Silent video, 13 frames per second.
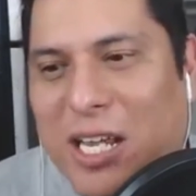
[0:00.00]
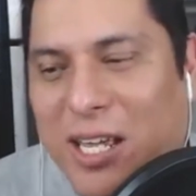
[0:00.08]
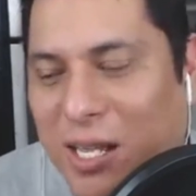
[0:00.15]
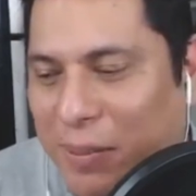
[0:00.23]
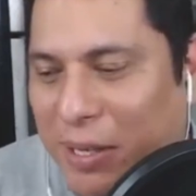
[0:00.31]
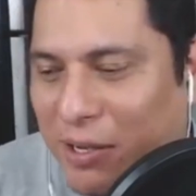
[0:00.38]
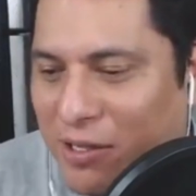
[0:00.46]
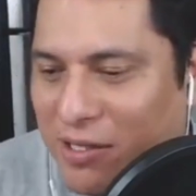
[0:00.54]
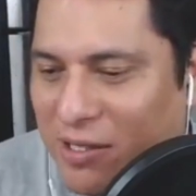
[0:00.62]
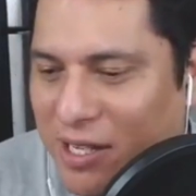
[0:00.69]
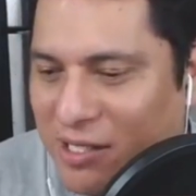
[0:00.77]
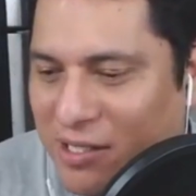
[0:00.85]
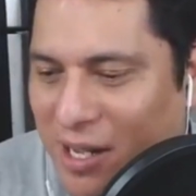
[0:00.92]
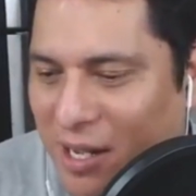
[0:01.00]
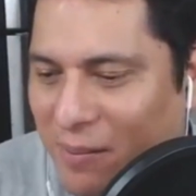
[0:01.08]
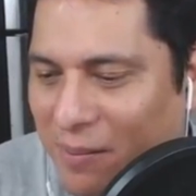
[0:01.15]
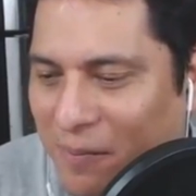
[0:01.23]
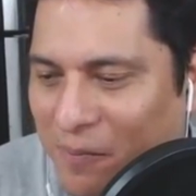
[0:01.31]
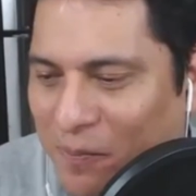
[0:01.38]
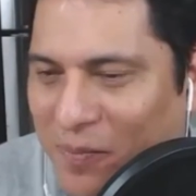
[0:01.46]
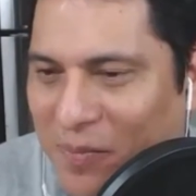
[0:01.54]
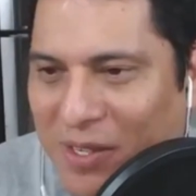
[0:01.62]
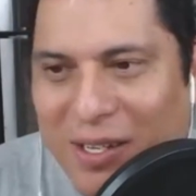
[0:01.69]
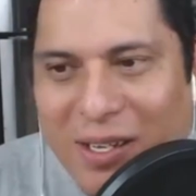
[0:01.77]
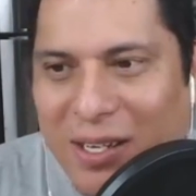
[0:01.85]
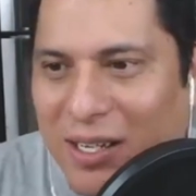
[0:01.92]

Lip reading: like, get climbing up, yep.